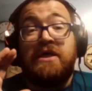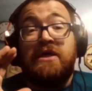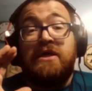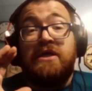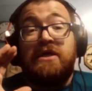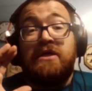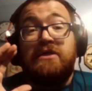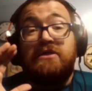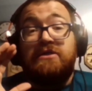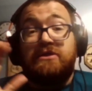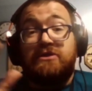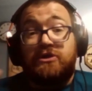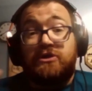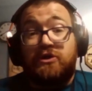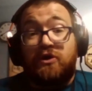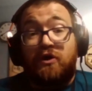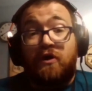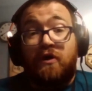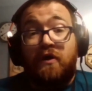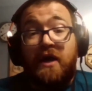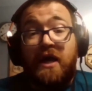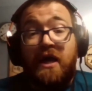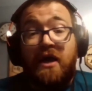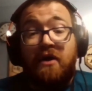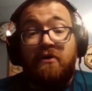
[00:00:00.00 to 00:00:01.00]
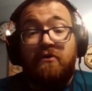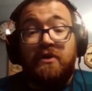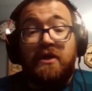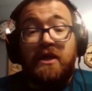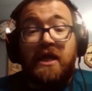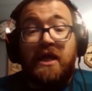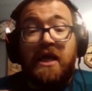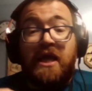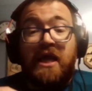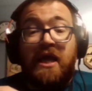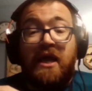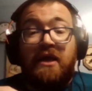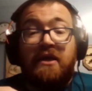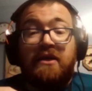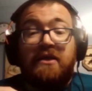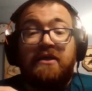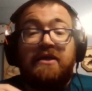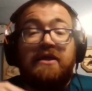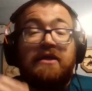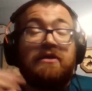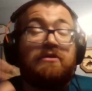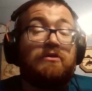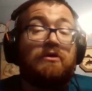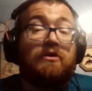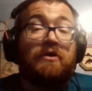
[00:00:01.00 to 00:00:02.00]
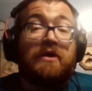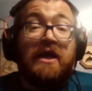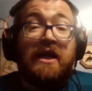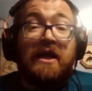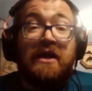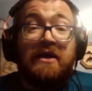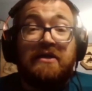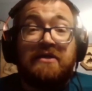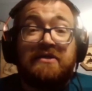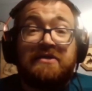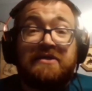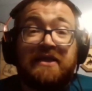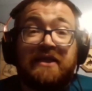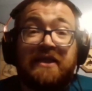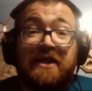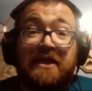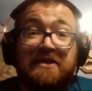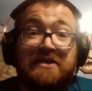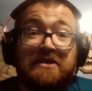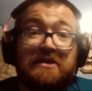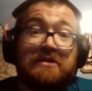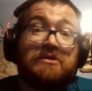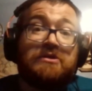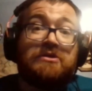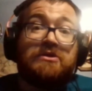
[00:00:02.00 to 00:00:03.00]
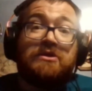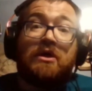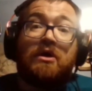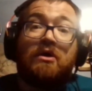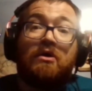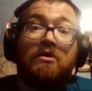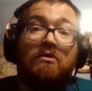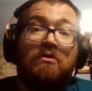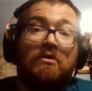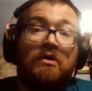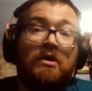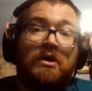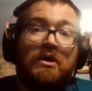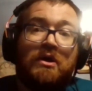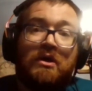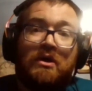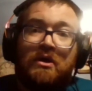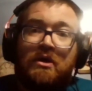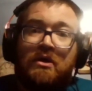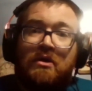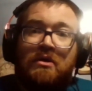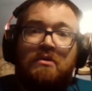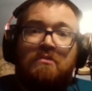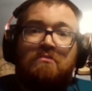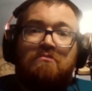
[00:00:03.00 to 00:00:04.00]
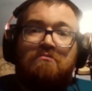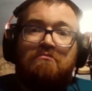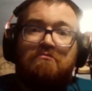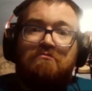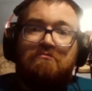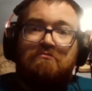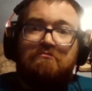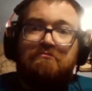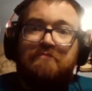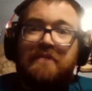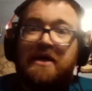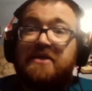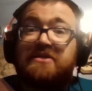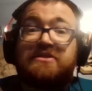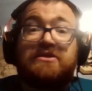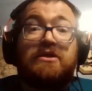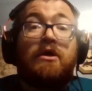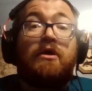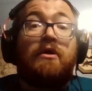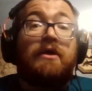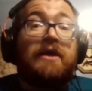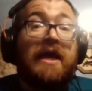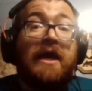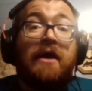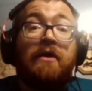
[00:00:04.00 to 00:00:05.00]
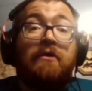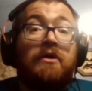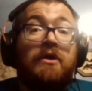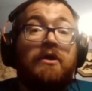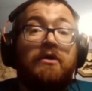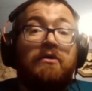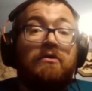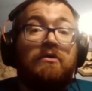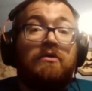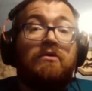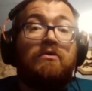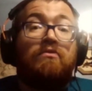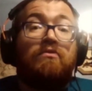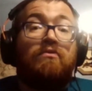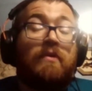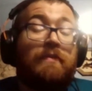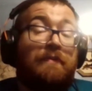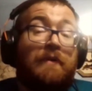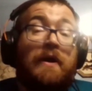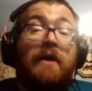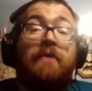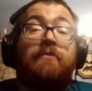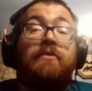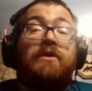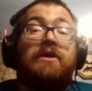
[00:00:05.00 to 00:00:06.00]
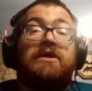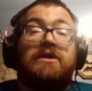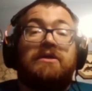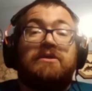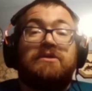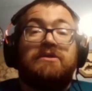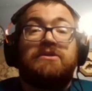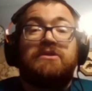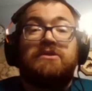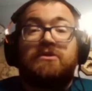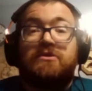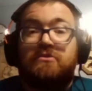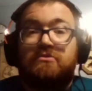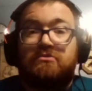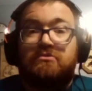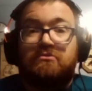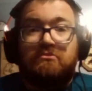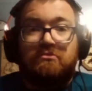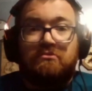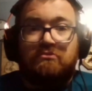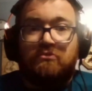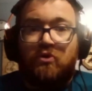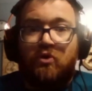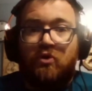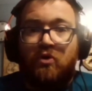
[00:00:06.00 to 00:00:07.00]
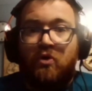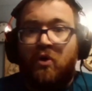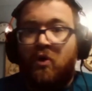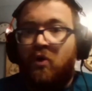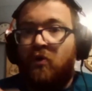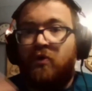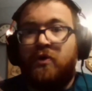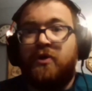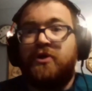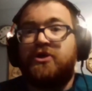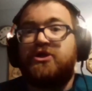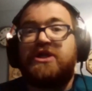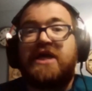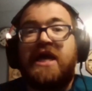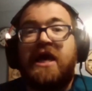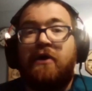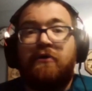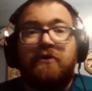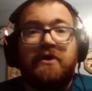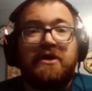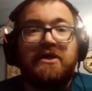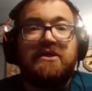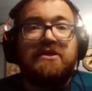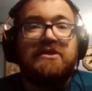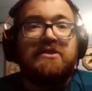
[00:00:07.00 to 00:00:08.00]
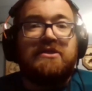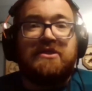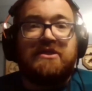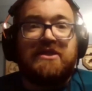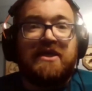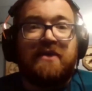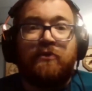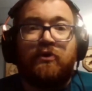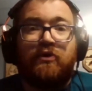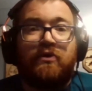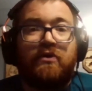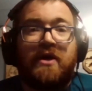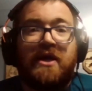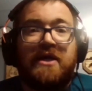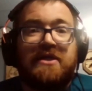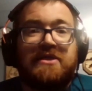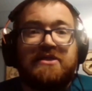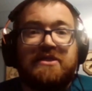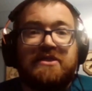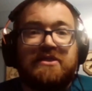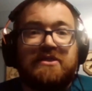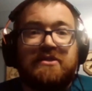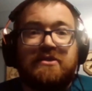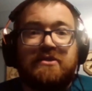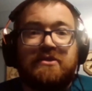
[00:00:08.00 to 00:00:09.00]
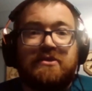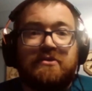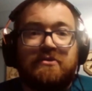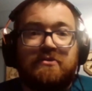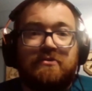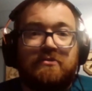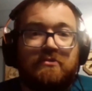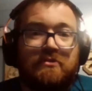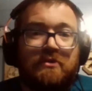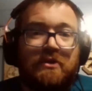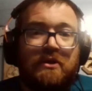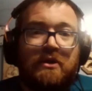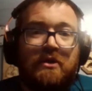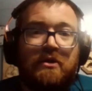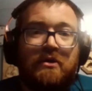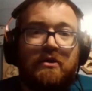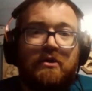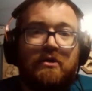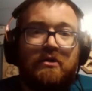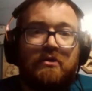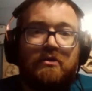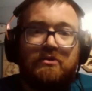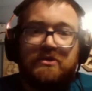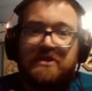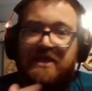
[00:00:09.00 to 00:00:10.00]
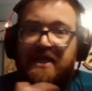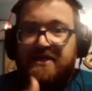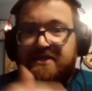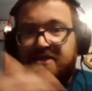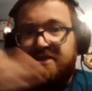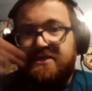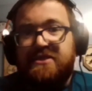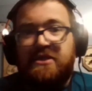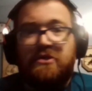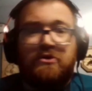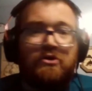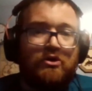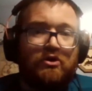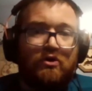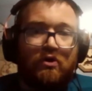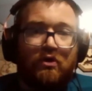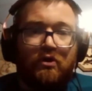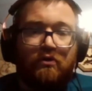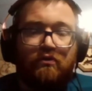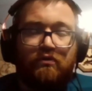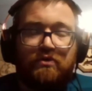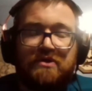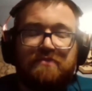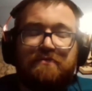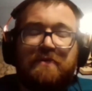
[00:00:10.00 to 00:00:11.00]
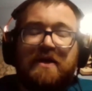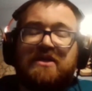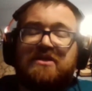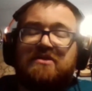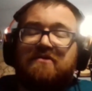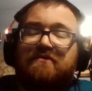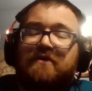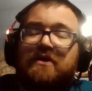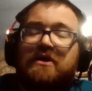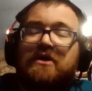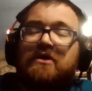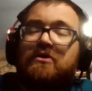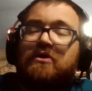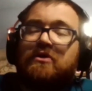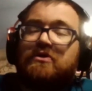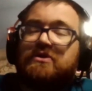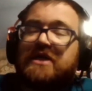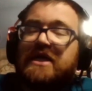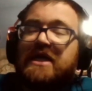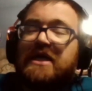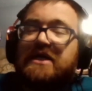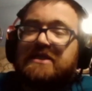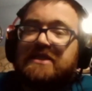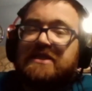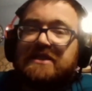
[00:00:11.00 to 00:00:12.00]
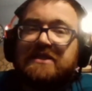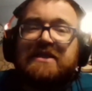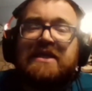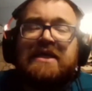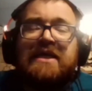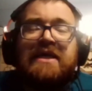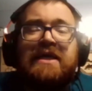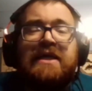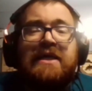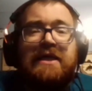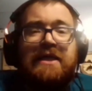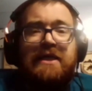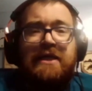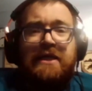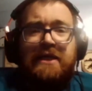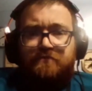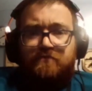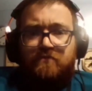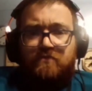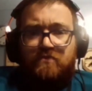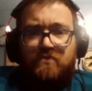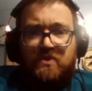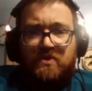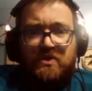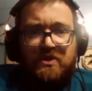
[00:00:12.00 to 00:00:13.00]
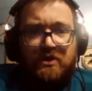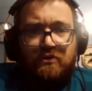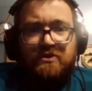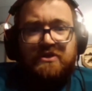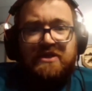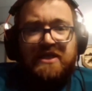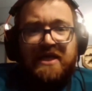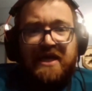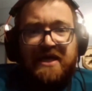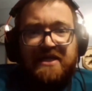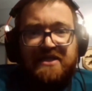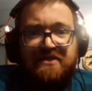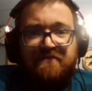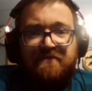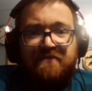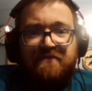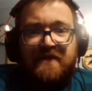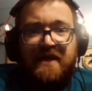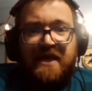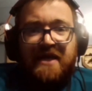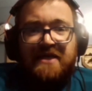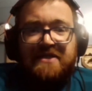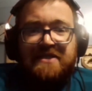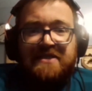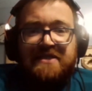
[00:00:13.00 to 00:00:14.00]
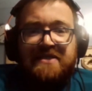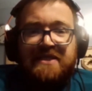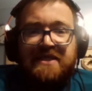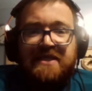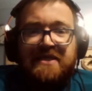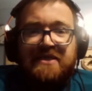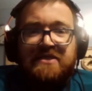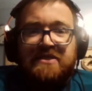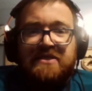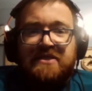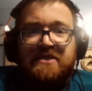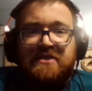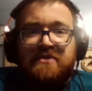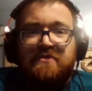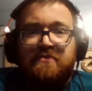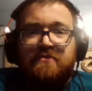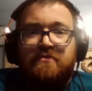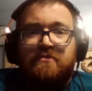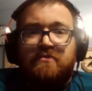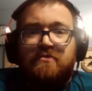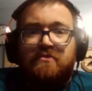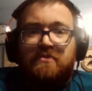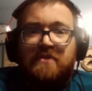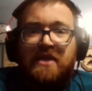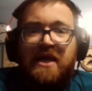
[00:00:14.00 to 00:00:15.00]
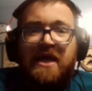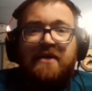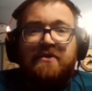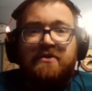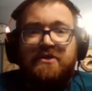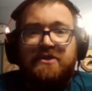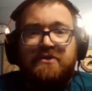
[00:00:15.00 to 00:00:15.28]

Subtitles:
to turn out and get their candidates elected. So Bexar County Republicans, Orange County Democrats, Texas and New York, respectively, in those cases. Those kinds of entities that